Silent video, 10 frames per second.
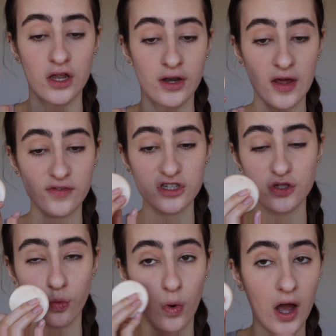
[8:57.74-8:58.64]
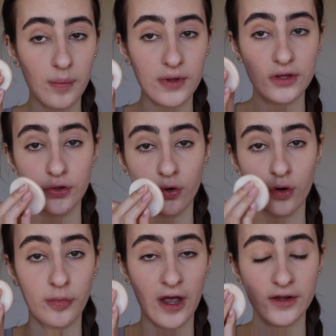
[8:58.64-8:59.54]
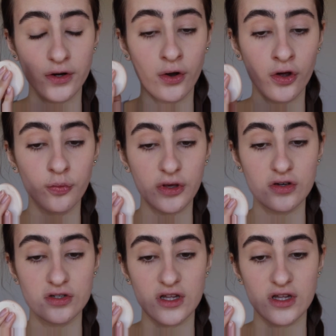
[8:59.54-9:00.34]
never swipe your powder on because